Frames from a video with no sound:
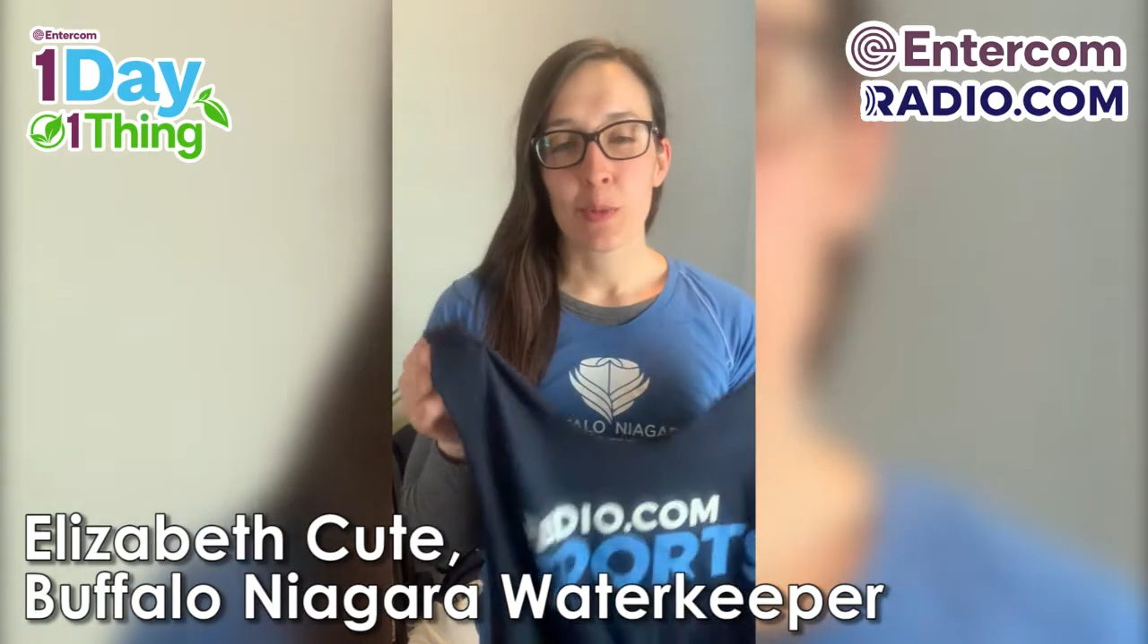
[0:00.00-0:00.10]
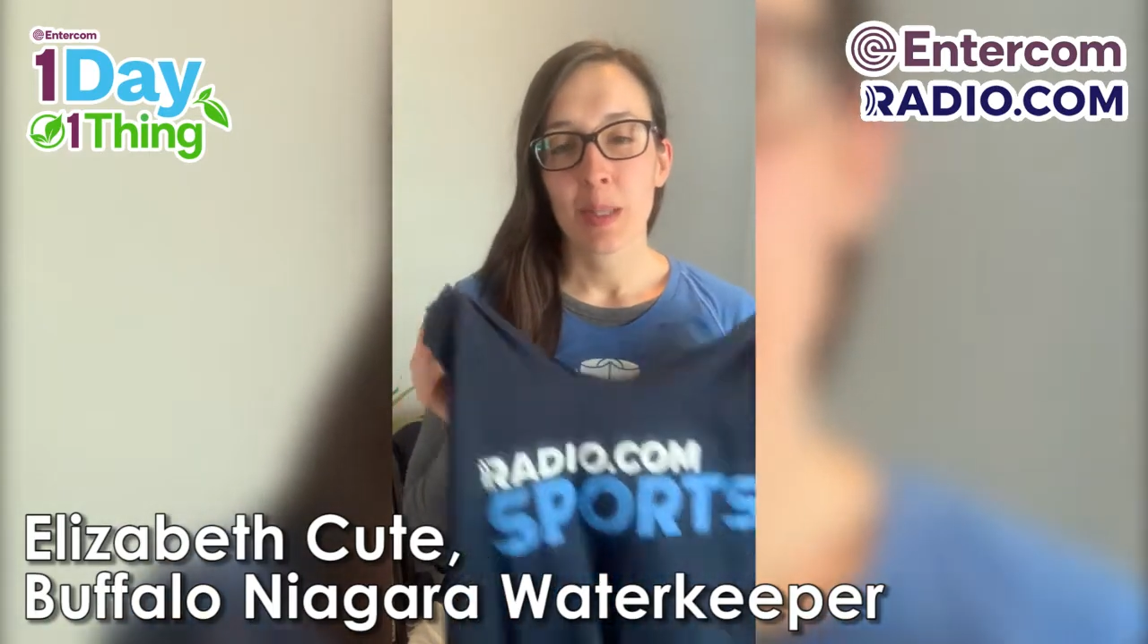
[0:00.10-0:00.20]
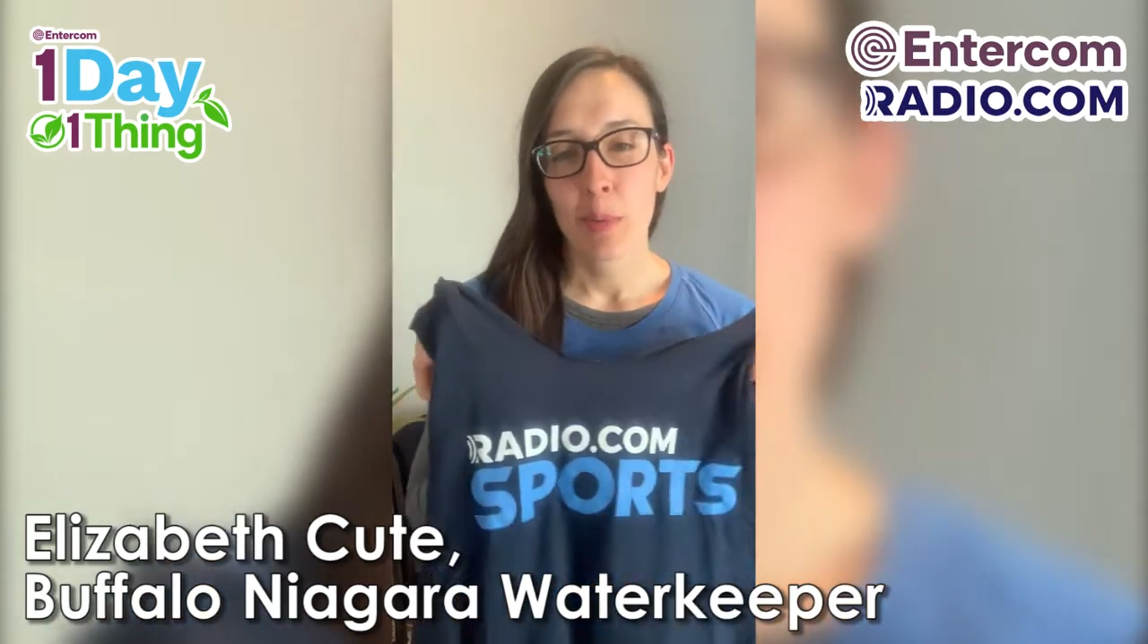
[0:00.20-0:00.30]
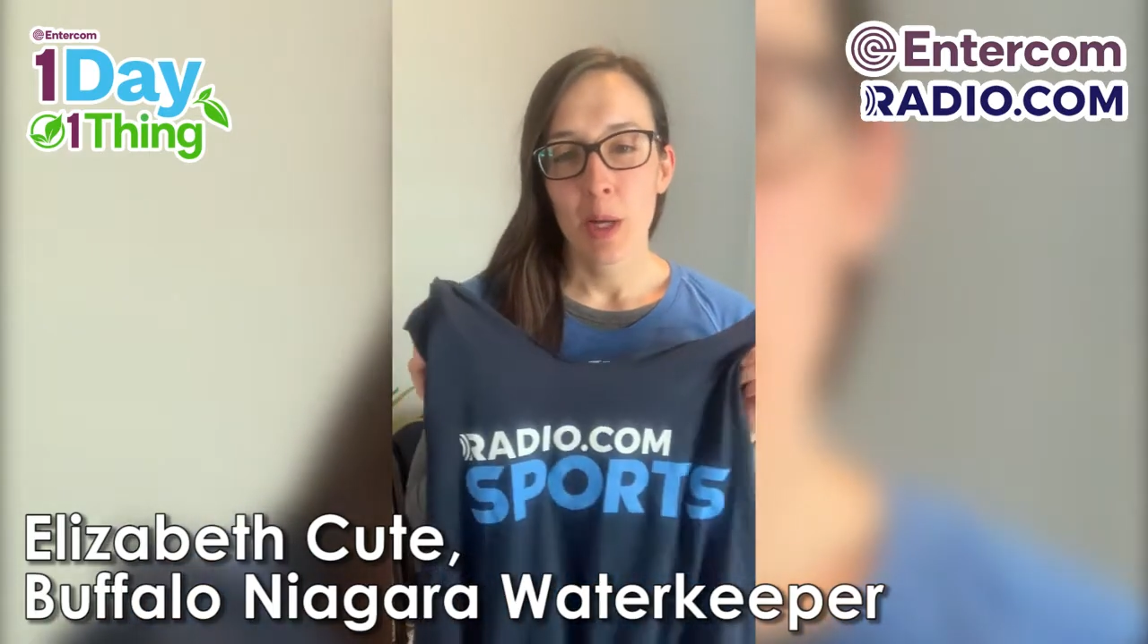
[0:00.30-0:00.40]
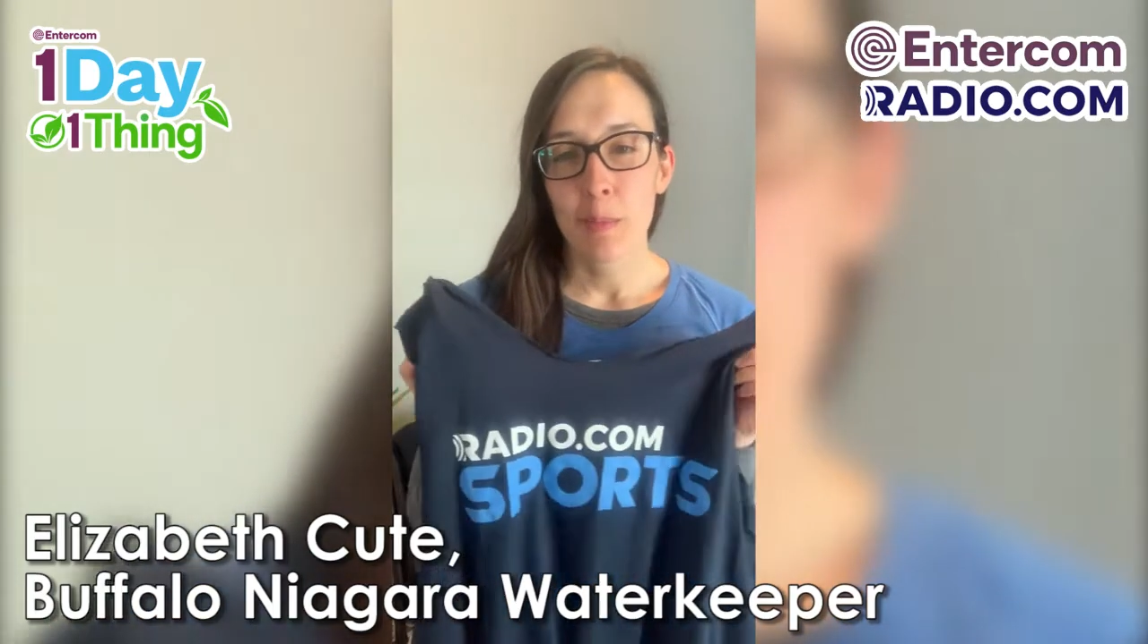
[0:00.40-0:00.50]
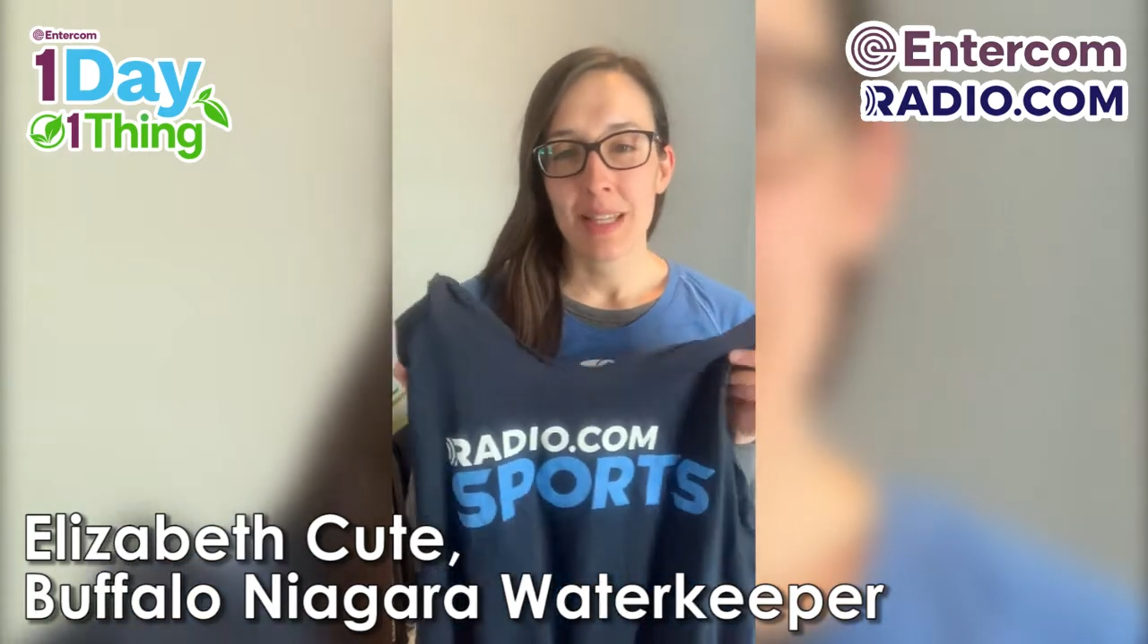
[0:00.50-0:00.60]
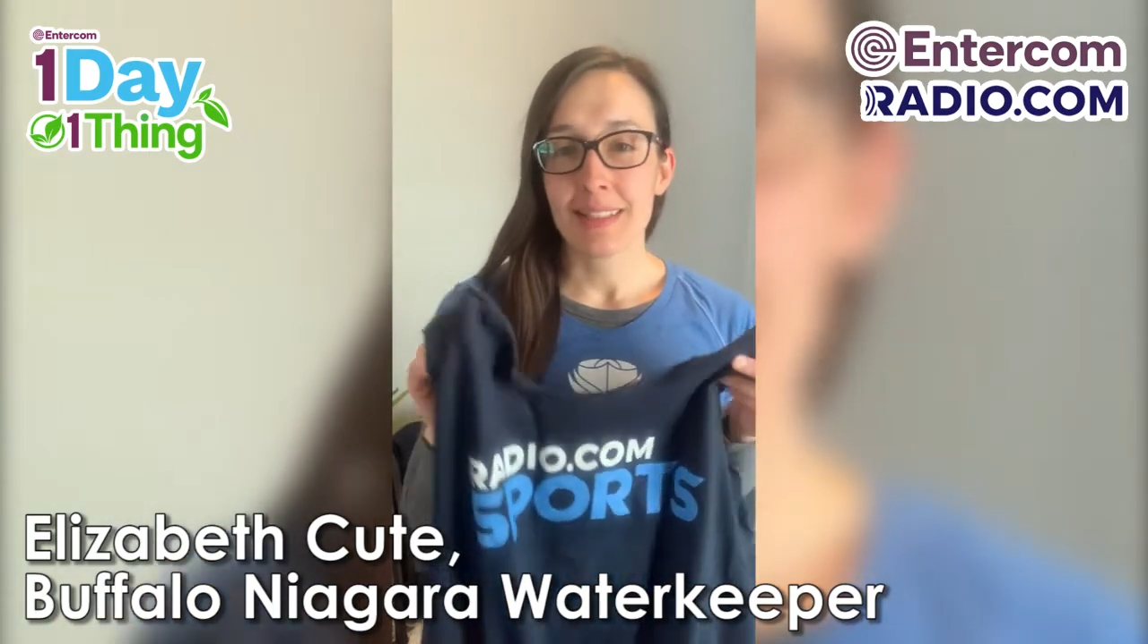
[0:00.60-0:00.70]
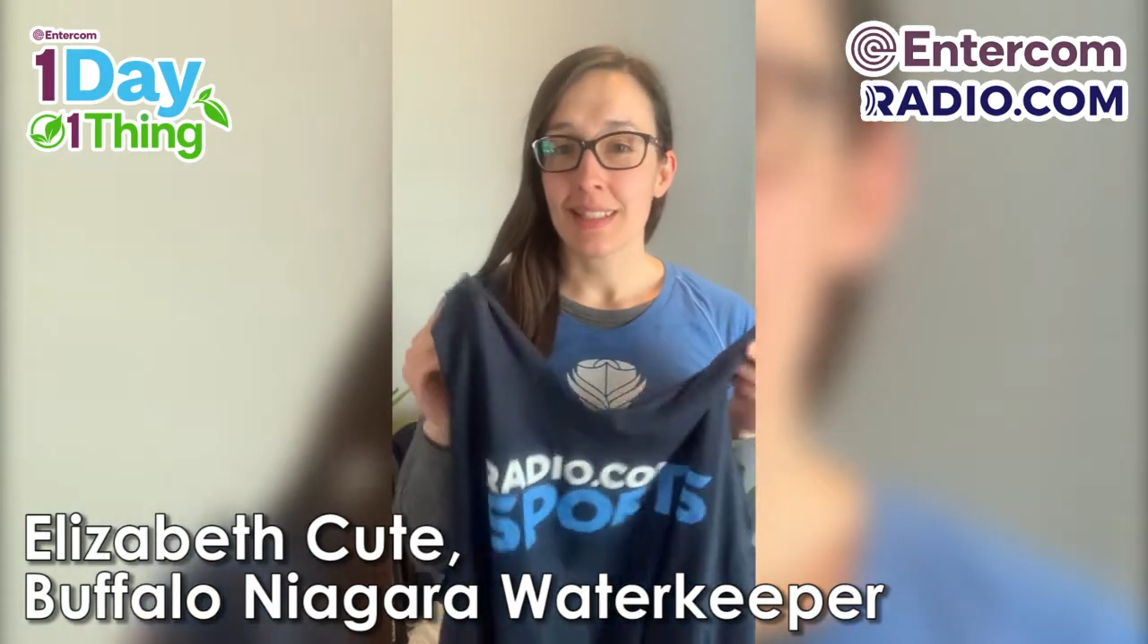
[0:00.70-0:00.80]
repurpose